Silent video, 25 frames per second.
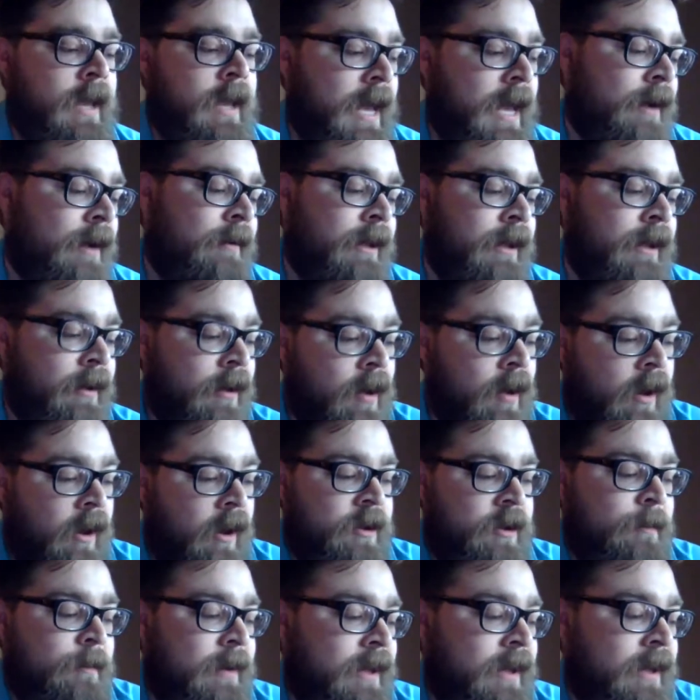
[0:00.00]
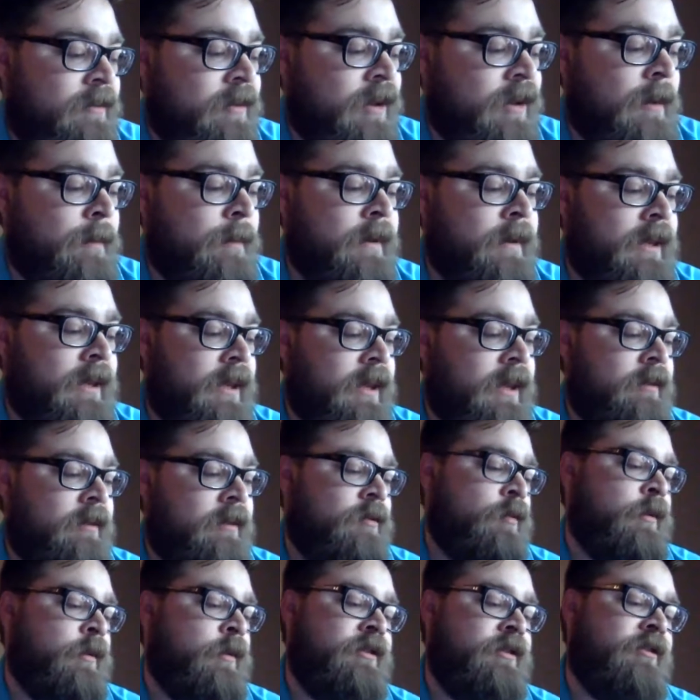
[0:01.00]
howdy. Our debate topic
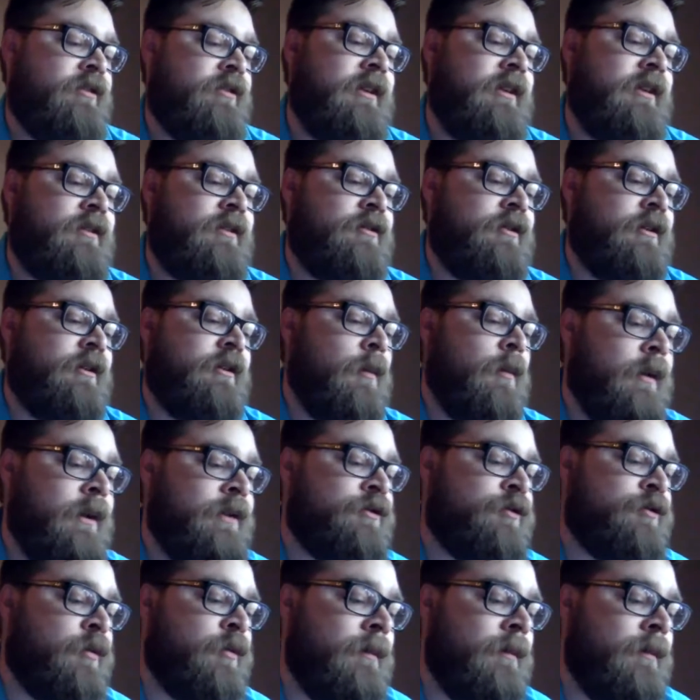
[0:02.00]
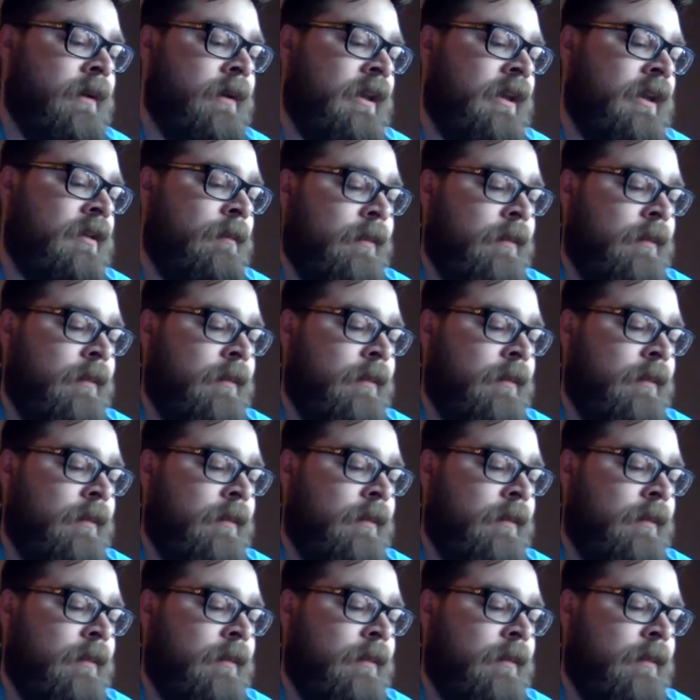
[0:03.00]
is which would be the